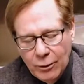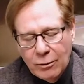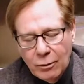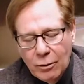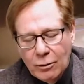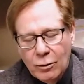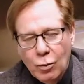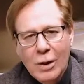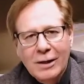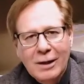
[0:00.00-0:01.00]
Rick Roller
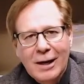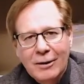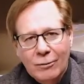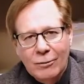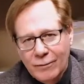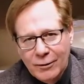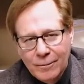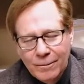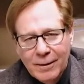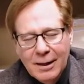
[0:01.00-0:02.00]
one-liner review.
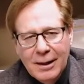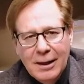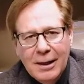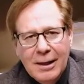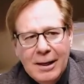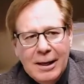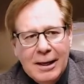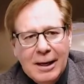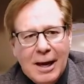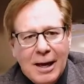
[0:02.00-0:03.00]

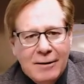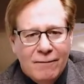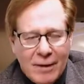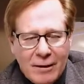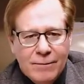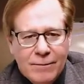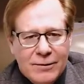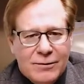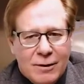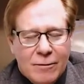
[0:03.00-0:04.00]
And I developed
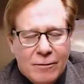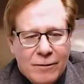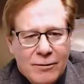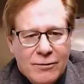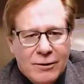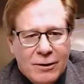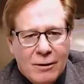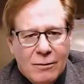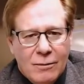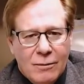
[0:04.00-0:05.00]
this a number of years
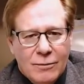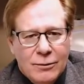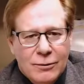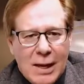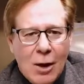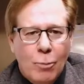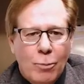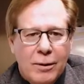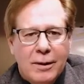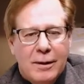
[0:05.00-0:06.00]
ago to
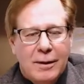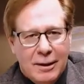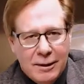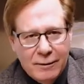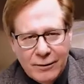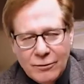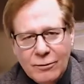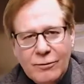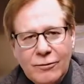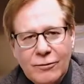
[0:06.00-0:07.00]
help
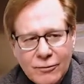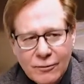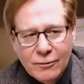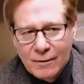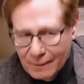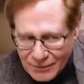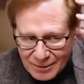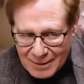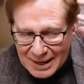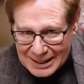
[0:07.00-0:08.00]
individuals
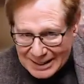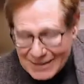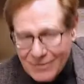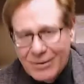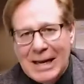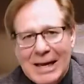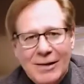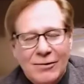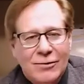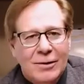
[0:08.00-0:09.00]
cement into their
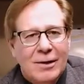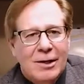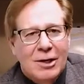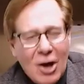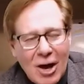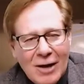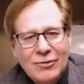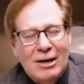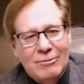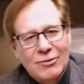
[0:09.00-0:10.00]
heads
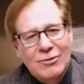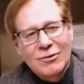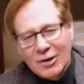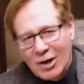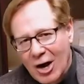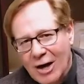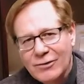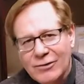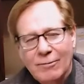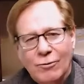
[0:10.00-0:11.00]
concepts. This is a
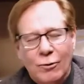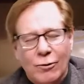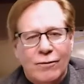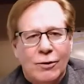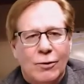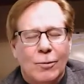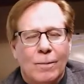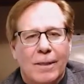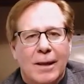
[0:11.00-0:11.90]
concept review